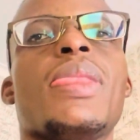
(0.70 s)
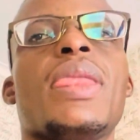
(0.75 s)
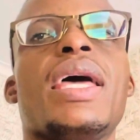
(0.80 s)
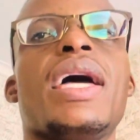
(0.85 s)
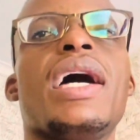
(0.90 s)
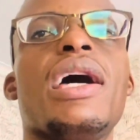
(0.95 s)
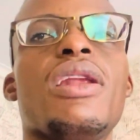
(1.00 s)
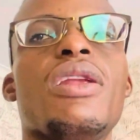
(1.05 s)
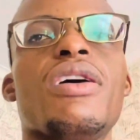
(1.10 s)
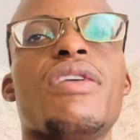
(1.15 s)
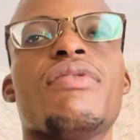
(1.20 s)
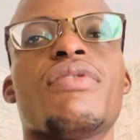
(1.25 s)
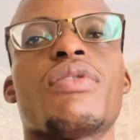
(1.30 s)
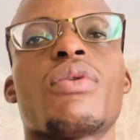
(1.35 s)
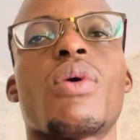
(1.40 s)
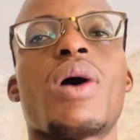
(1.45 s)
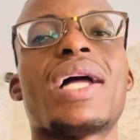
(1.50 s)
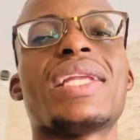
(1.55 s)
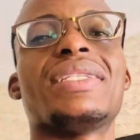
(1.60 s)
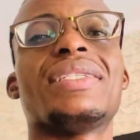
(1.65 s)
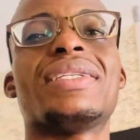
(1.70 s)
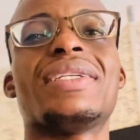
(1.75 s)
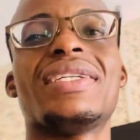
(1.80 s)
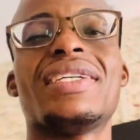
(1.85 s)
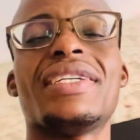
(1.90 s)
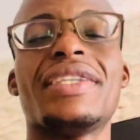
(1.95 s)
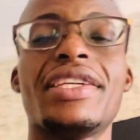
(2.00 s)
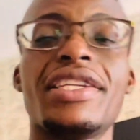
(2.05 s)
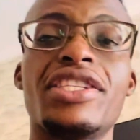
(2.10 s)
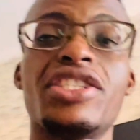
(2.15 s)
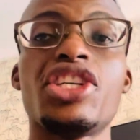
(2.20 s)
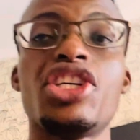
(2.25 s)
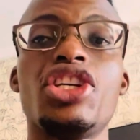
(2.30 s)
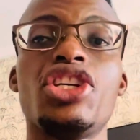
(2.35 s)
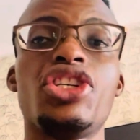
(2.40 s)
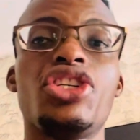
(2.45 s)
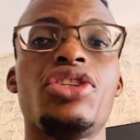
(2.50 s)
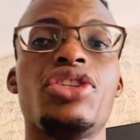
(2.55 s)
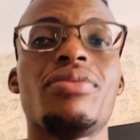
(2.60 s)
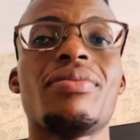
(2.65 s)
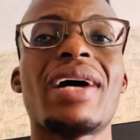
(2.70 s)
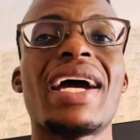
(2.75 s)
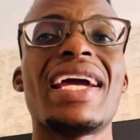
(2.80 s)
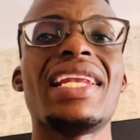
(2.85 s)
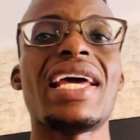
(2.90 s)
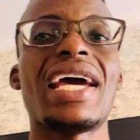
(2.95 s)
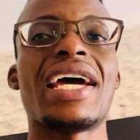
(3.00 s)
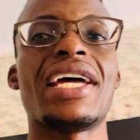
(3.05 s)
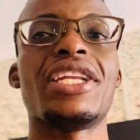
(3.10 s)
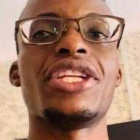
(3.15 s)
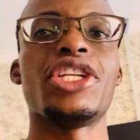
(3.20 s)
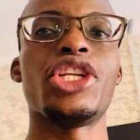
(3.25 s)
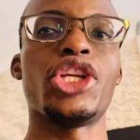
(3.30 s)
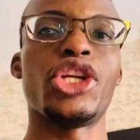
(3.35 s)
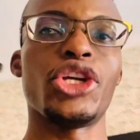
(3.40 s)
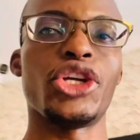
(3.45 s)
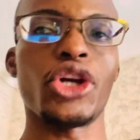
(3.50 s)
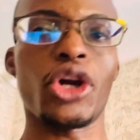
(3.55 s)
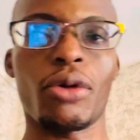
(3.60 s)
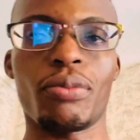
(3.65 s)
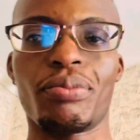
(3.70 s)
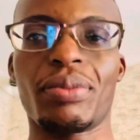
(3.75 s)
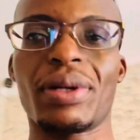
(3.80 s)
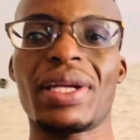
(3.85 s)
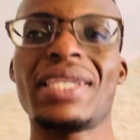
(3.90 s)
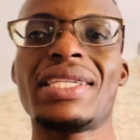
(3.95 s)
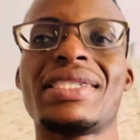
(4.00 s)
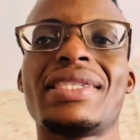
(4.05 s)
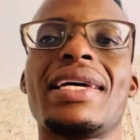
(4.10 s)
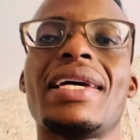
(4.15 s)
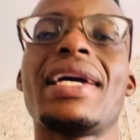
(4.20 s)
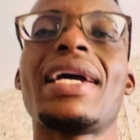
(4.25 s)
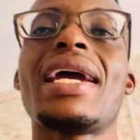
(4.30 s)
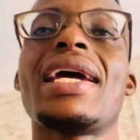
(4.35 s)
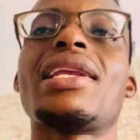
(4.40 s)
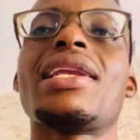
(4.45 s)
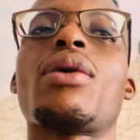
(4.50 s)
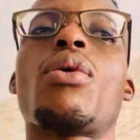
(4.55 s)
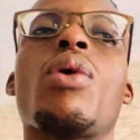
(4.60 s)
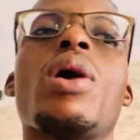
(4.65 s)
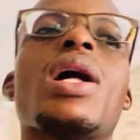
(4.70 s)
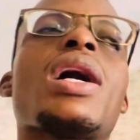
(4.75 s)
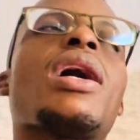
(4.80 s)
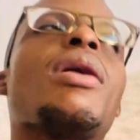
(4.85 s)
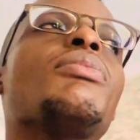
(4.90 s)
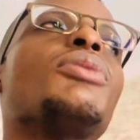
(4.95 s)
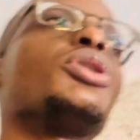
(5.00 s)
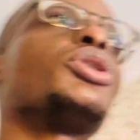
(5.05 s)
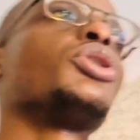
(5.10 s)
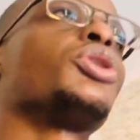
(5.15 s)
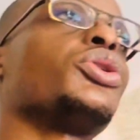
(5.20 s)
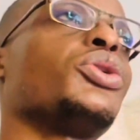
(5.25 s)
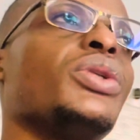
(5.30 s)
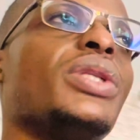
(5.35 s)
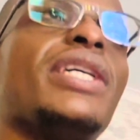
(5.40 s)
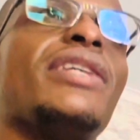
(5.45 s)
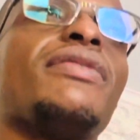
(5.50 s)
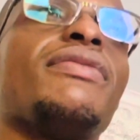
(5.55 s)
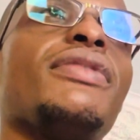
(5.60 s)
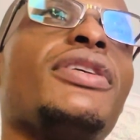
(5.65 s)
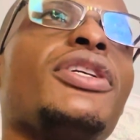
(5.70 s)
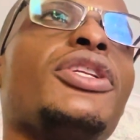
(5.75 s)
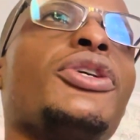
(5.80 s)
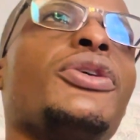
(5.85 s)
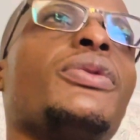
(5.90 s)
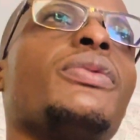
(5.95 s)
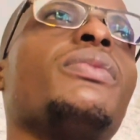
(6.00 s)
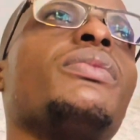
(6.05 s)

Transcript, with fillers: Hello everyone, it's Ishmael and your priest and I welcome you to today's video.